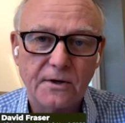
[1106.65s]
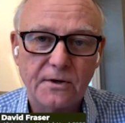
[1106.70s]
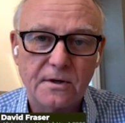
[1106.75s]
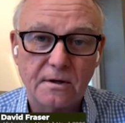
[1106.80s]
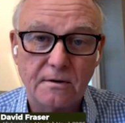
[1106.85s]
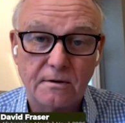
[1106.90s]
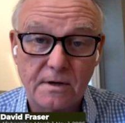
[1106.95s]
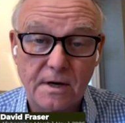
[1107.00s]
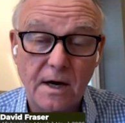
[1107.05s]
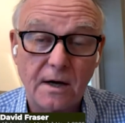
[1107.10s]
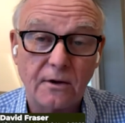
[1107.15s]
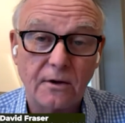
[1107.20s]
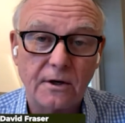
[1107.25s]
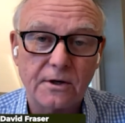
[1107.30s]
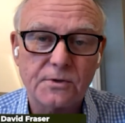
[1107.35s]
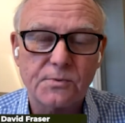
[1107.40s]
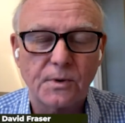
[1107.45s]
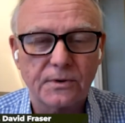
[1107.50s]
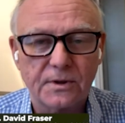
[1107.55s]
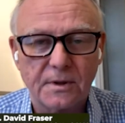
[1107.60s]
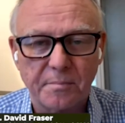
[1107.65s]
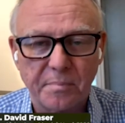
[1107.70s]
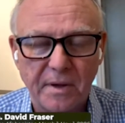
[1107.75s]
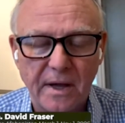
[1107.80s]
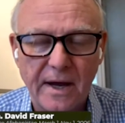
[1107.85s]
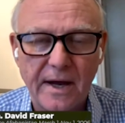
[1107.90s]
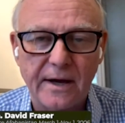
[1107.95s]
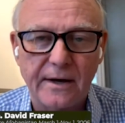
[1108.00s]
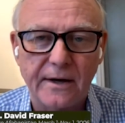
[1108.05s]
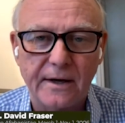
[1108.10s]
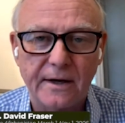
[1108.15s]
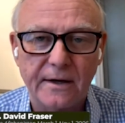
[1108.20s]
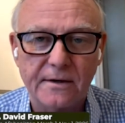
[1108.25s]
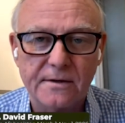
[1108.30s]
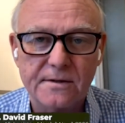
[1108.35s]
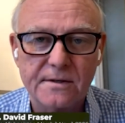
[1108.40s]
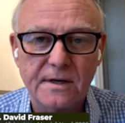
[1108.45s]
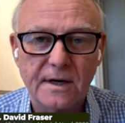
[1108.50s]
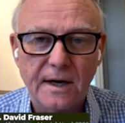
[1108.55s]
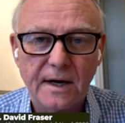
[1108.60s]
to tell us what the plan
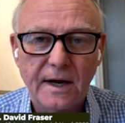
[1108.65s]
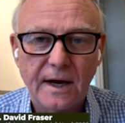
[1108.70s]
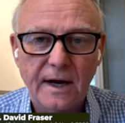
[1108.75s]
is